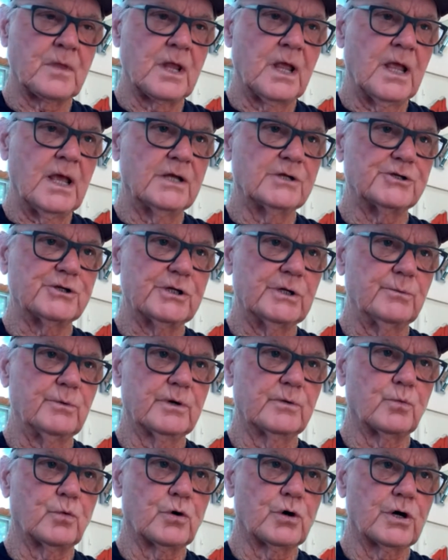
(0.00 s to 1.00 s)
And she
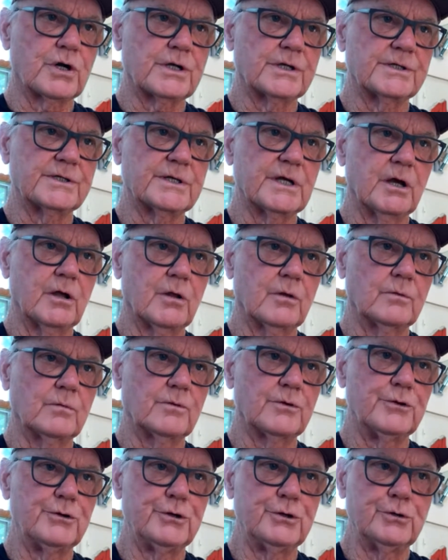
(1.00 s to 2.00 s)
would work until
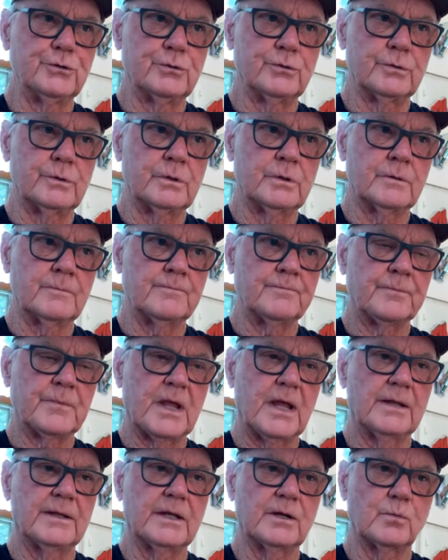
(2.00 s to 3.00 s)
noon
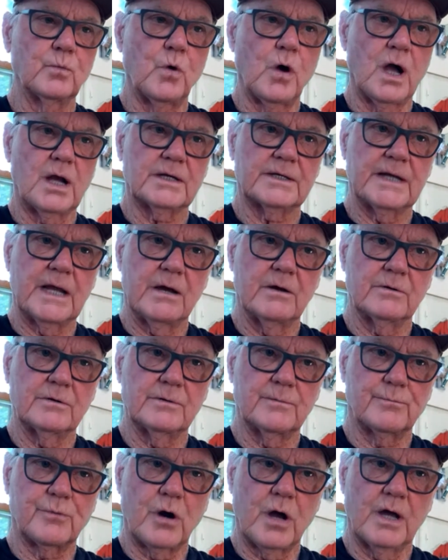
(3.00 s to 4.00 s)
and then walk down to
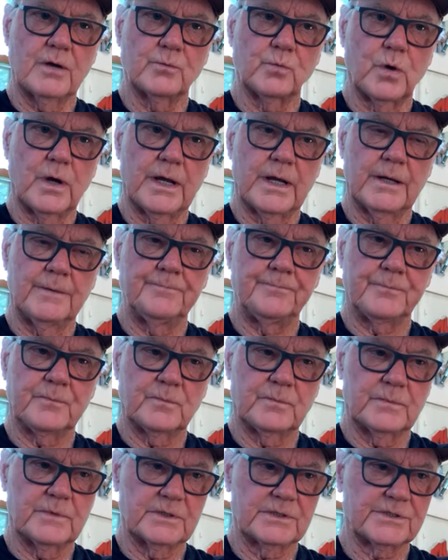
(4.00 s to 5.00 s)
Broadway,
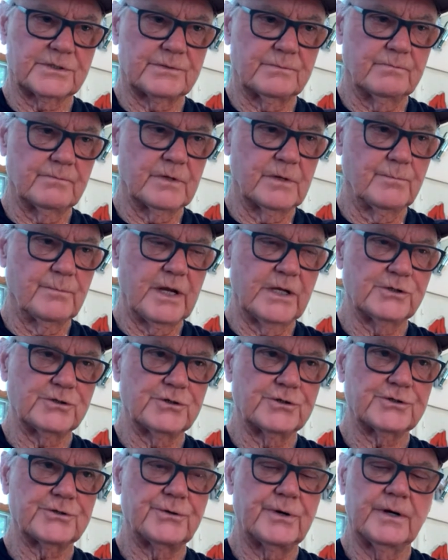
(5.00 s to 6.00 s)
the major
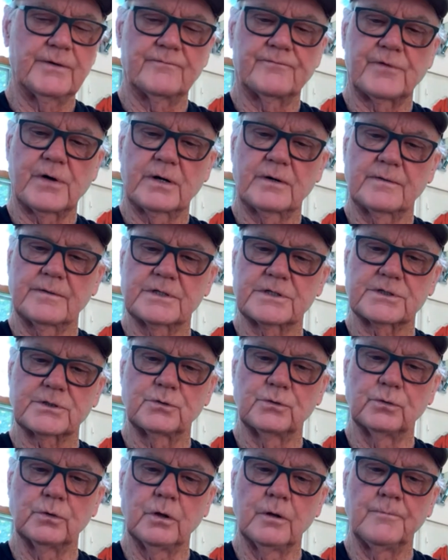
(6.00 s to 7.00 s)
street in front of the
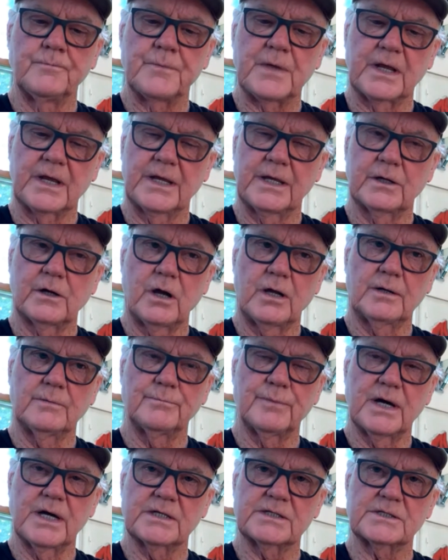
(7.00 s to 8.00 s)
school, and get on a
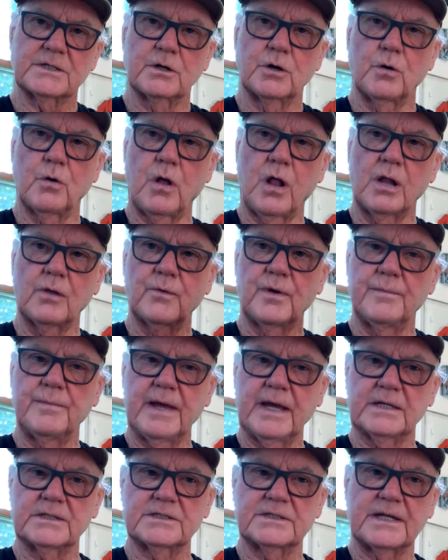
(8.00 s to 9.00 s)
bus and go all the way
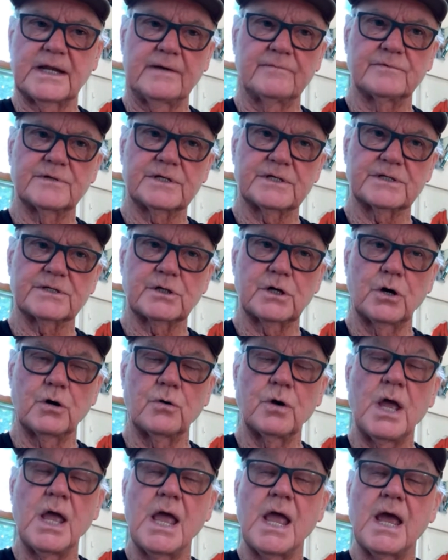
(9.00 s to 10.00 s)
back to San Francisco
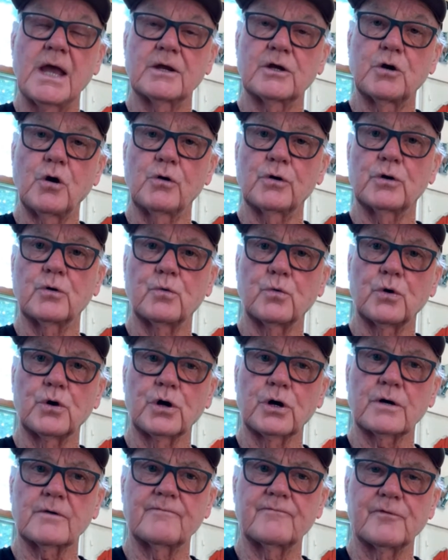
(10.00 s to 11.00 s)
and go to
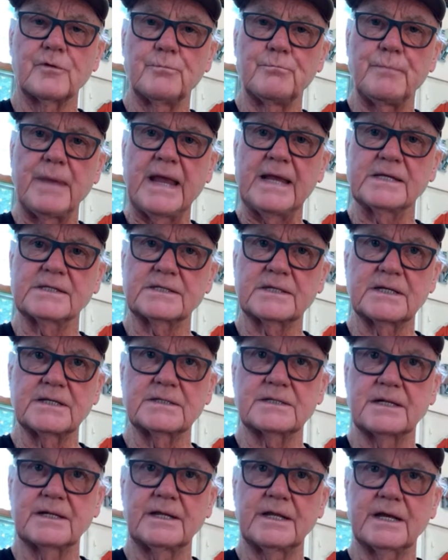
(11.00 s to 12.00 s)
work for
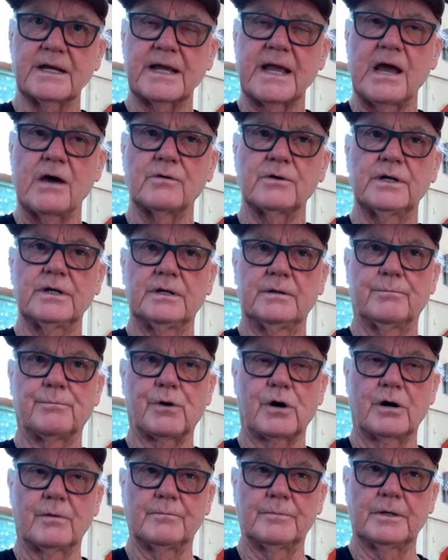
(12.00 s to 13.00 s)
Macy's in the accounting
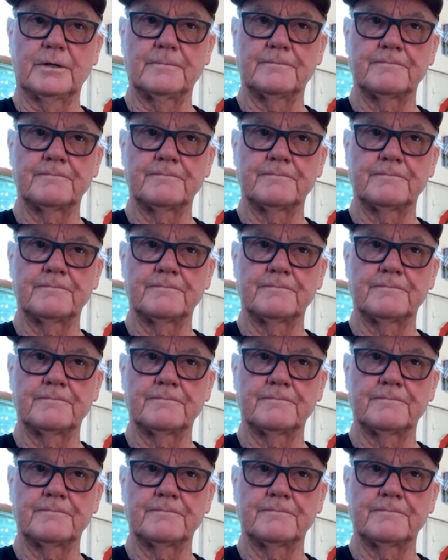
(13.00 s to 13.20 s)
department.